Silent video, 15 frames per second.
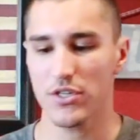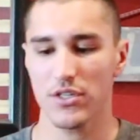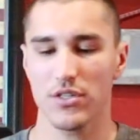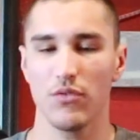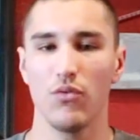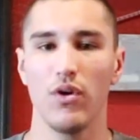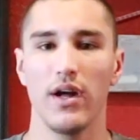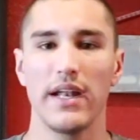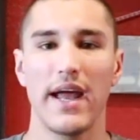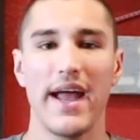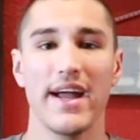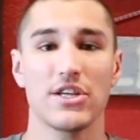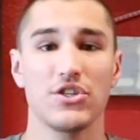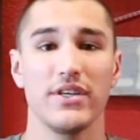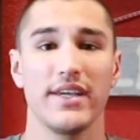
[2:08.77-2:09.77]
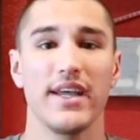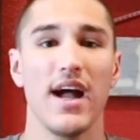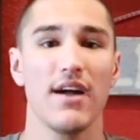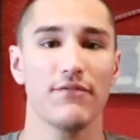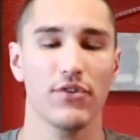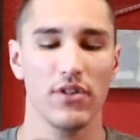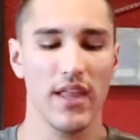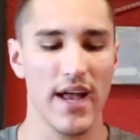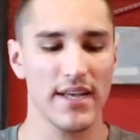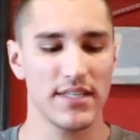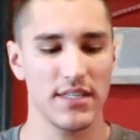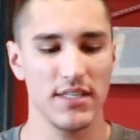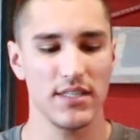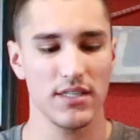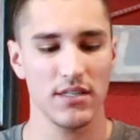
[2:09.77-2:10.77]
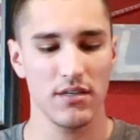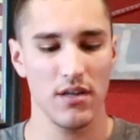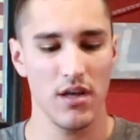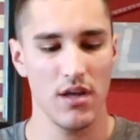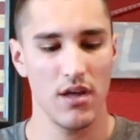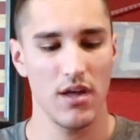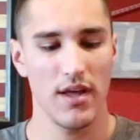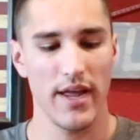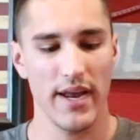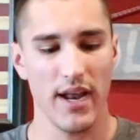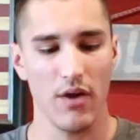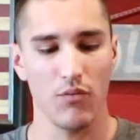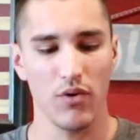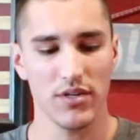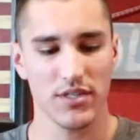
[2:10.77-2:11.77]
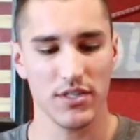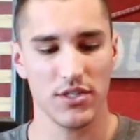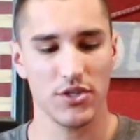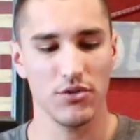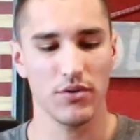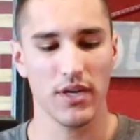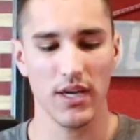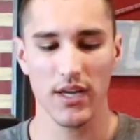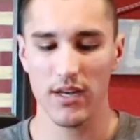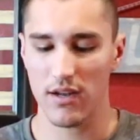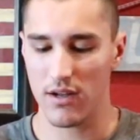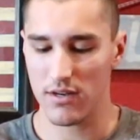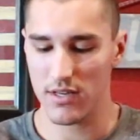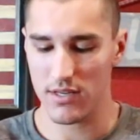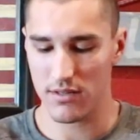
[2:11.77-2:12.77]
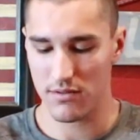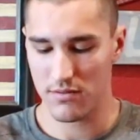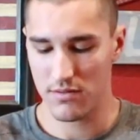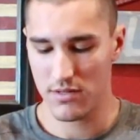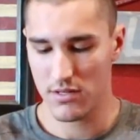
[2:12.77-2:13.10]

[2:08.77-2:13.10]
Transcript: is the one I actually got for last season, and I wasn't too keen on it.